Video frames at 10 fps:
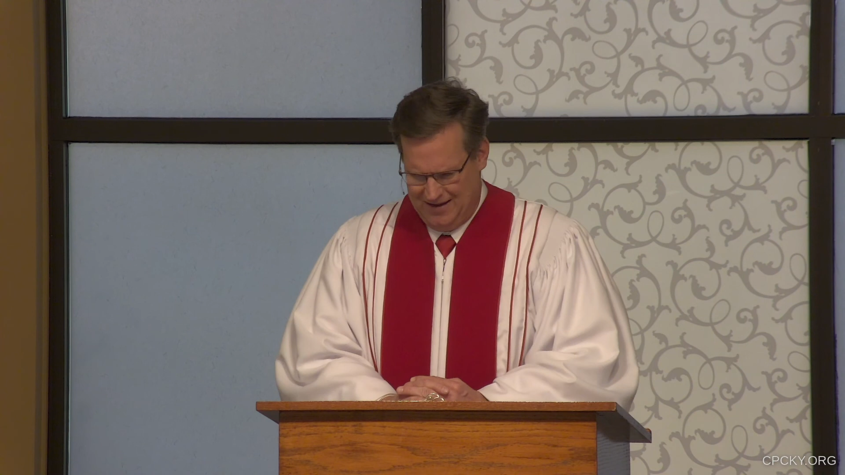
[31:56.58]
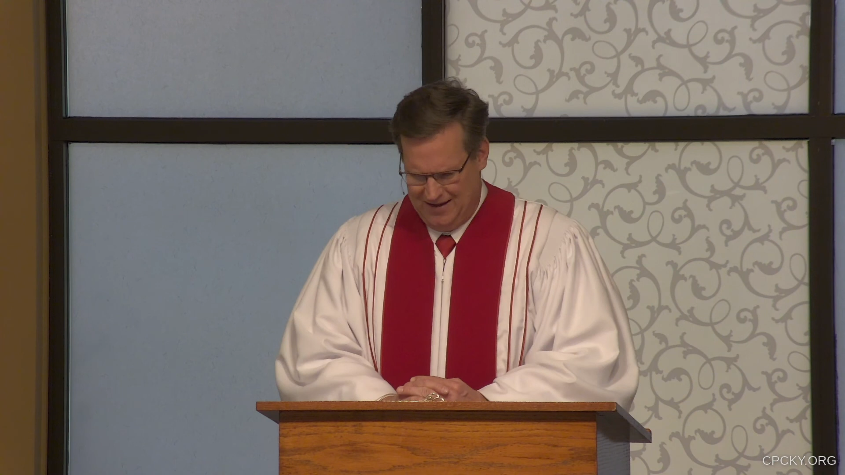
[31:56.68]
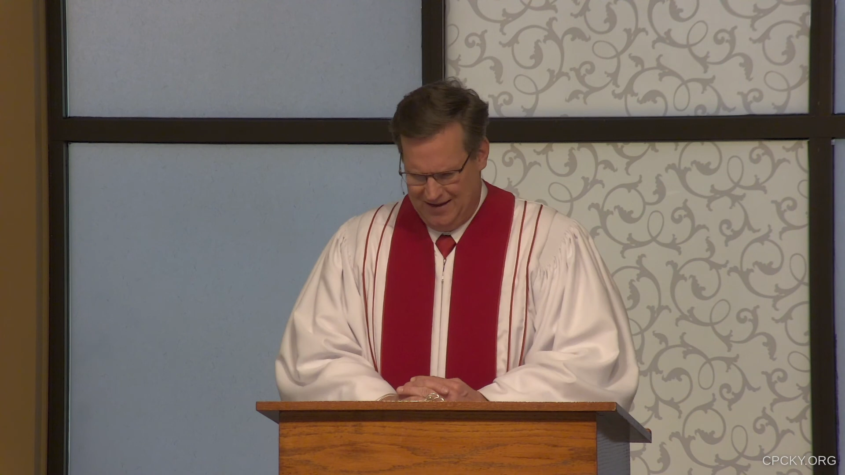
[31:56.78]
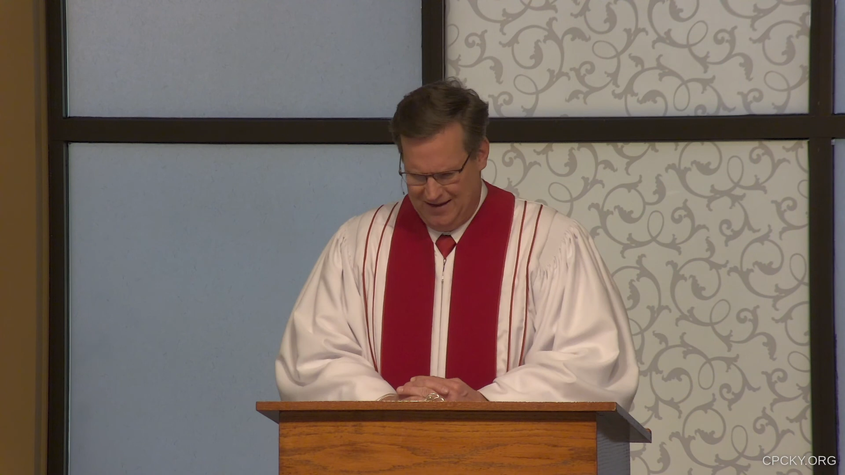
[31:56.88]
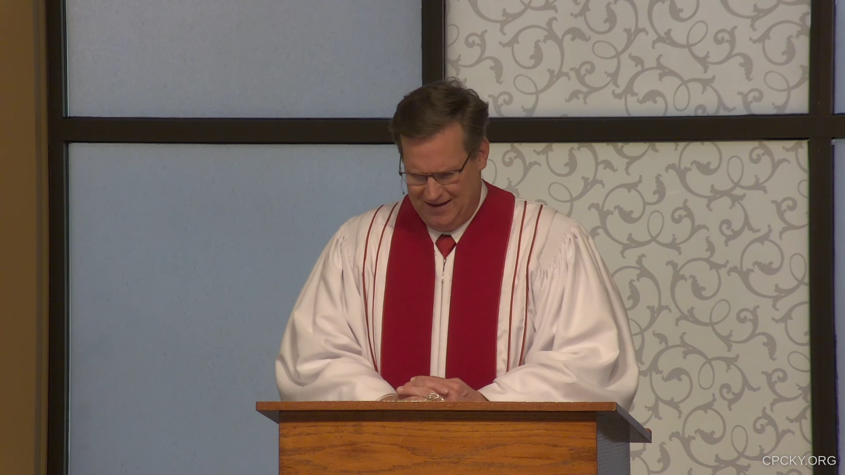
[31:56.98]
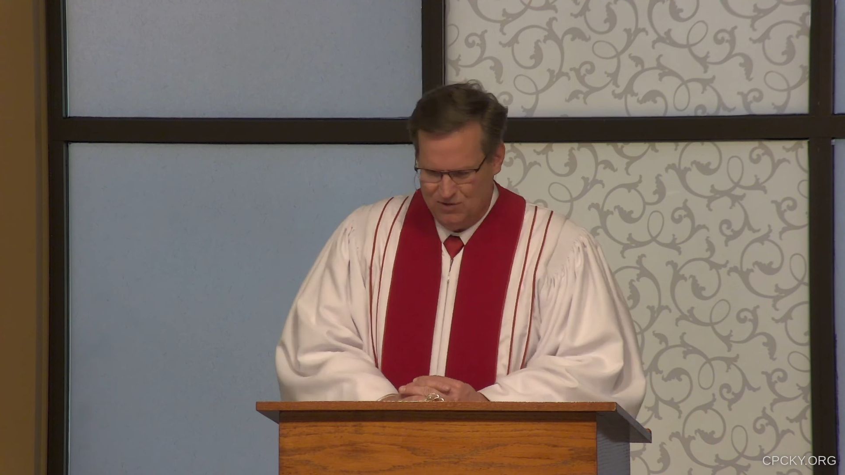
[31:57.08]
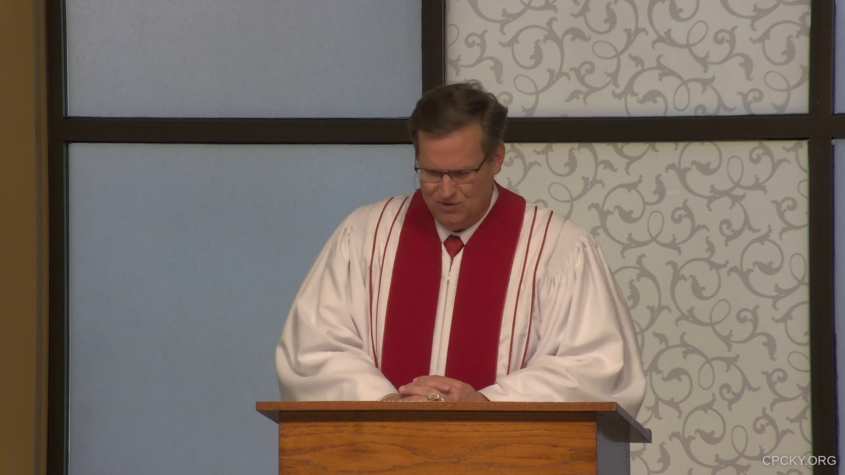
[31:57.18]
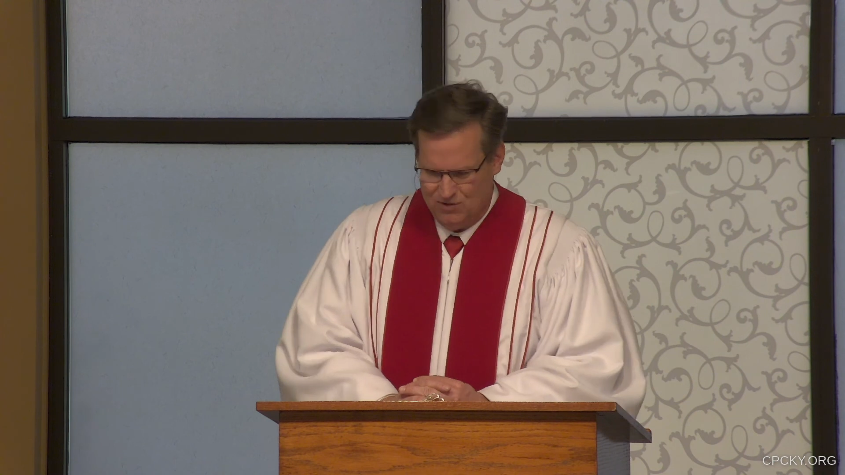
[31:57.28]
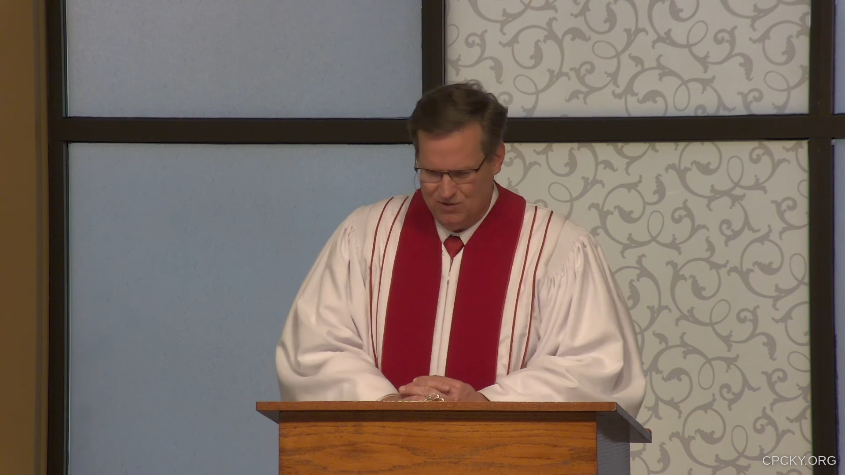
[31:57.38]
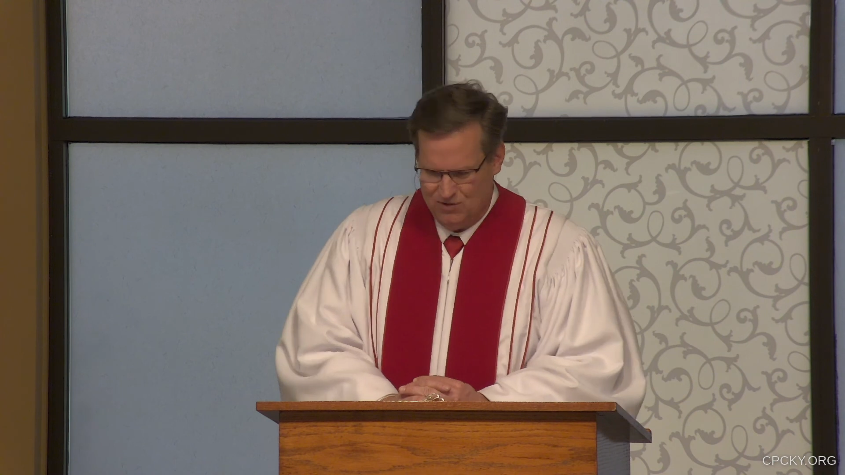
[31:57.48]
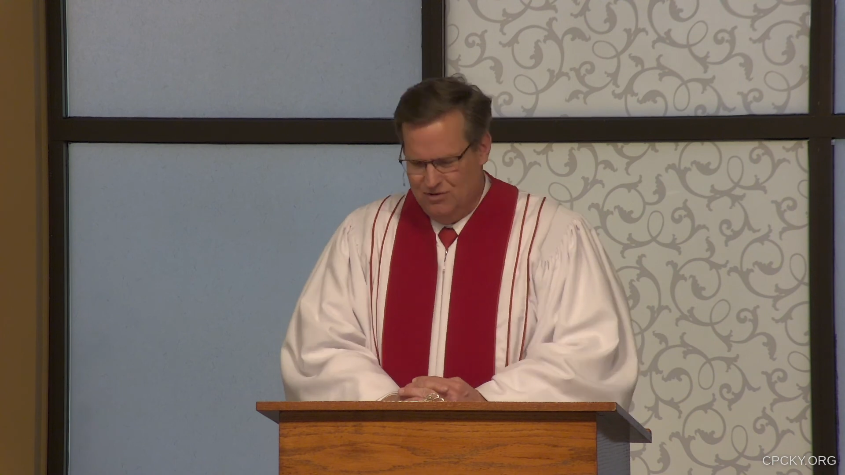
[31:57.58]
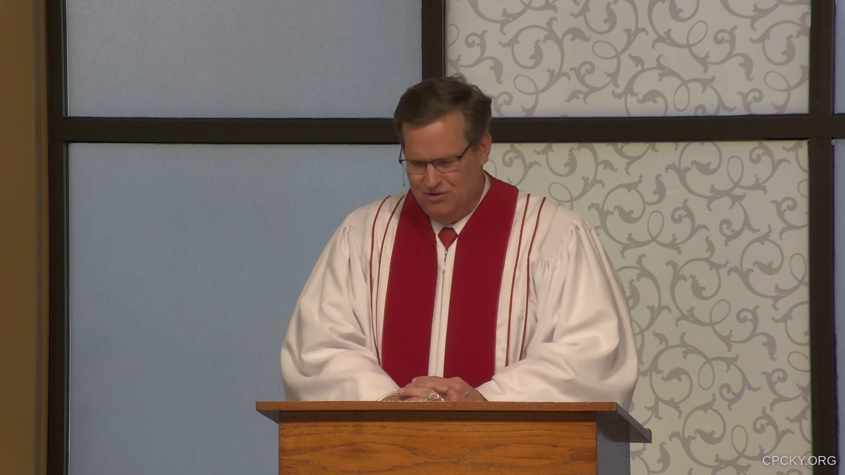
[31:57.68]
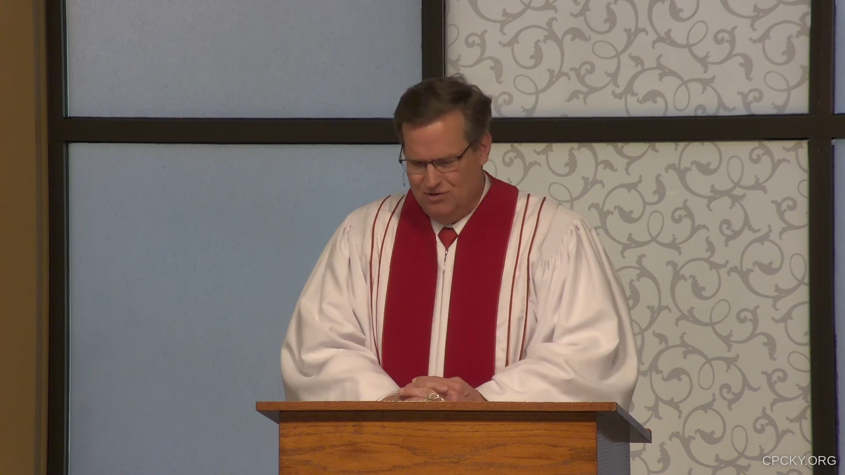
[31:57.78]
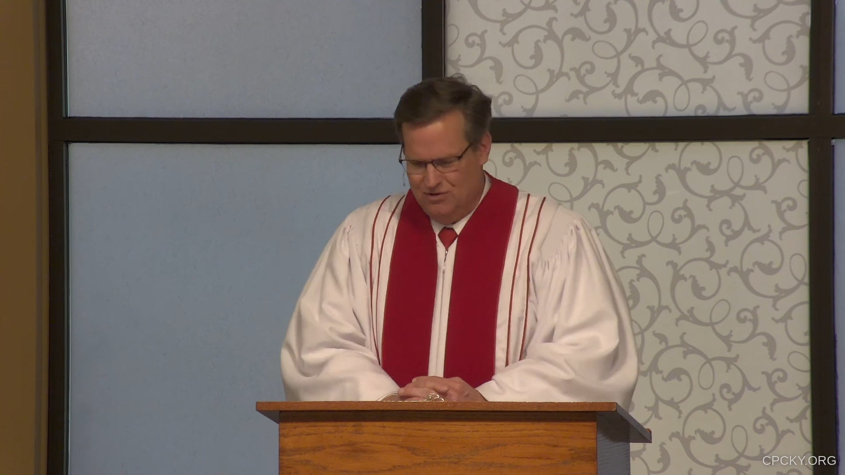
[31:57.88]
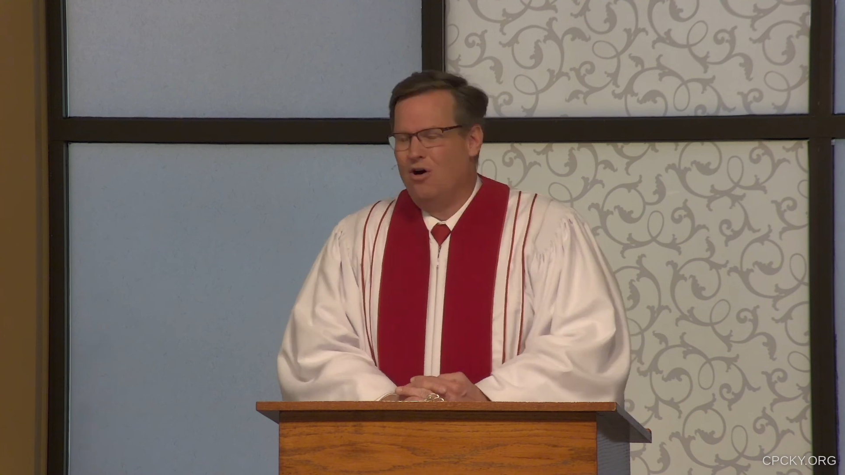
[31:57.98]
and you wish to do
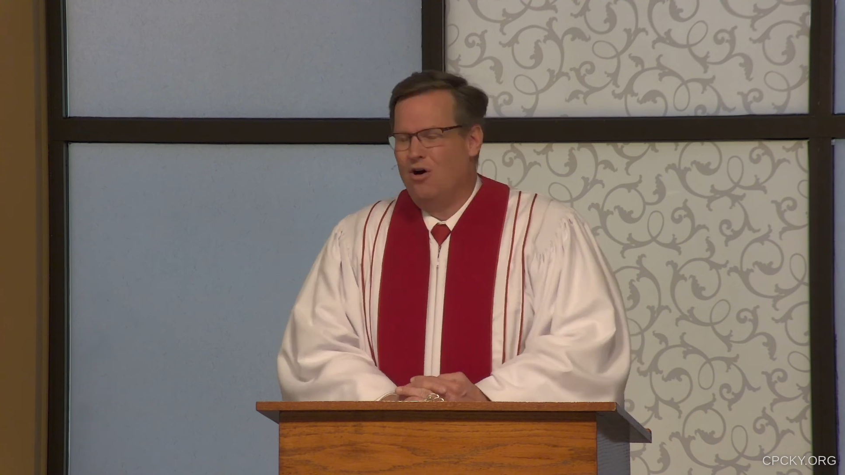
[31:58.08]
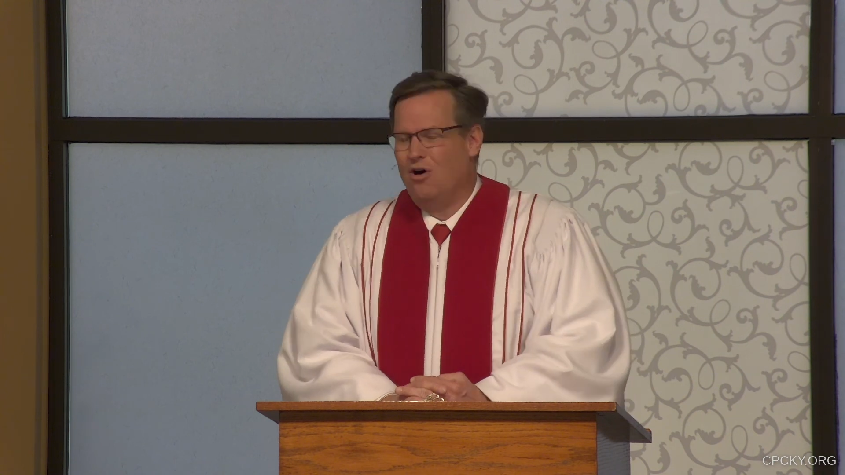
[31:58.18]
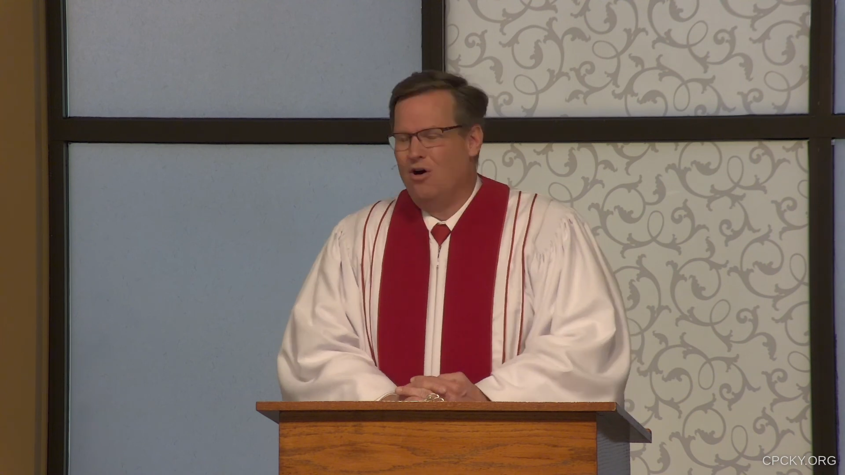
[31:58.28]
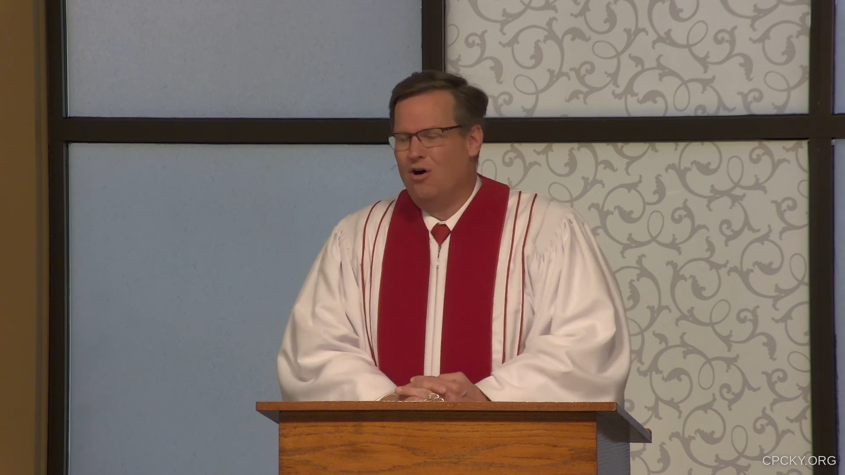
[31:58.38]
all